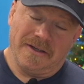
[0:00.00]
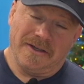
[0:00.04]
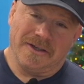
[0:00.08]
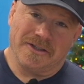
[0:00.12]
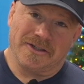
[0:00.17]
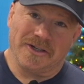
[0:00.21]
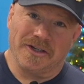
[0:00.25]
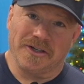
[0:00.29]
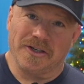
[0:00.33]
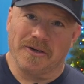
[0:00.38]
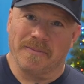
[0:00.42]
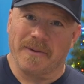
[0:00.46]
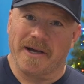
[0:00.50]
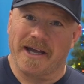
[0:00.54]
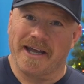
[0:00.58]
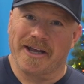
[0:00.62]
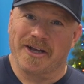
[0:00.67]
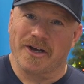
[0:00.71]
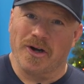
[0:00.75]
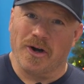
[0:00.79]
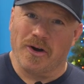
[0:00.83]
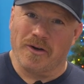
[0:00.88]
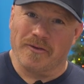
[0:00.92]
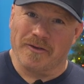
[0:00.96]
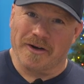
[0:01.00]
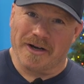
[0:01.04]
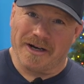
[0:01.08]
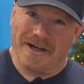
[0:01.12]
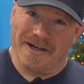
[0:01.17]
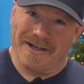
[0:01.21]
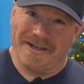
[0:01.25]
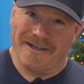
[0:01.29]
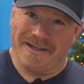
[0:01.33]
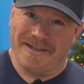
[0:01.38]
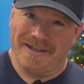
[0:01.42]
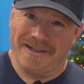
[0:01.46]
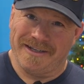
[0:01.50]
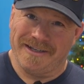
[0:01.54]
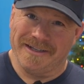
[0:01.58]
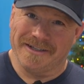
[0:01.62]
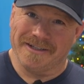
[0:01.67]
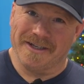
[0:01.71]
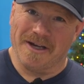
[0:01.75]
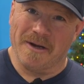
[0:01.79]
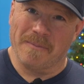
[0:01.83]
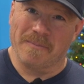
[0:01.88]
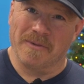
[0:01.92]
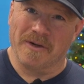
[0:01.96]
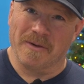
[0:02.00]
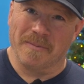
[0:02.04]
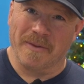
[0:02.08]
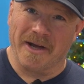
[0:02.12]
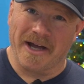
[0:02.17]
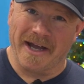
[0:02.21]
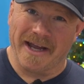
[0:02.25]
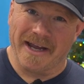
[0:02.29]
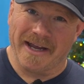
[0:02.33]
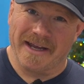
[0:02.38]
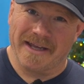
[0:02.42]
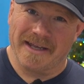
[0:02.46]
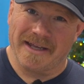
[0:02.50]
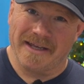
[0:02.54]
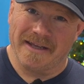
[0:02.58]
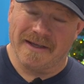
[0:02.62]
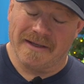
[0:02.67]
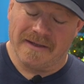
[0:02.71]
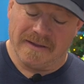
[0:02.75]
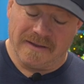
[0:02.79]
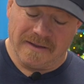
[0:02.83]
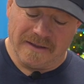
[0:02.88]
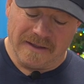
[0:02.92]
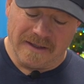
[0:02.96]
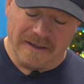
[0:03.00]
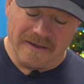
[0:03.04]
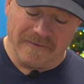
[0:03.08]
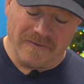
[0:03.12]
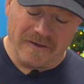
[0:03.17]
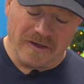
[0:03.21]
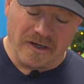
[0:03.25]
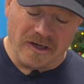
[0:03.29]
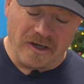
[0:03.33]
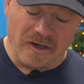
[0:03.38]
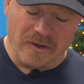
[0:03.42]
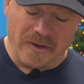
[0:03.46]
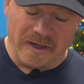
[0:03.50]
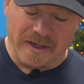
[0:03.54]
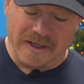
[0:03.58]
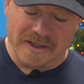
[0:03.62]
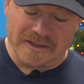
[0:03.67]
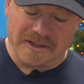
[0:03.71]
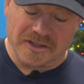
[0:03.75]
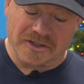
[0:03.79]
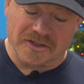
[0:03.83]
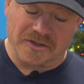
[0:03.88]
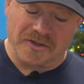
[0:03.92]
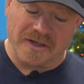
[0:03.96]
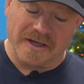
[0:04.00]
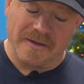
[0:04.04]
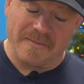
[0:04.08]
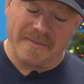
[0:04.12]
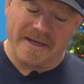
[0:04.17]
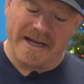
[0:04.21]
You turn your bike over, you dump your bike, you even go in extreme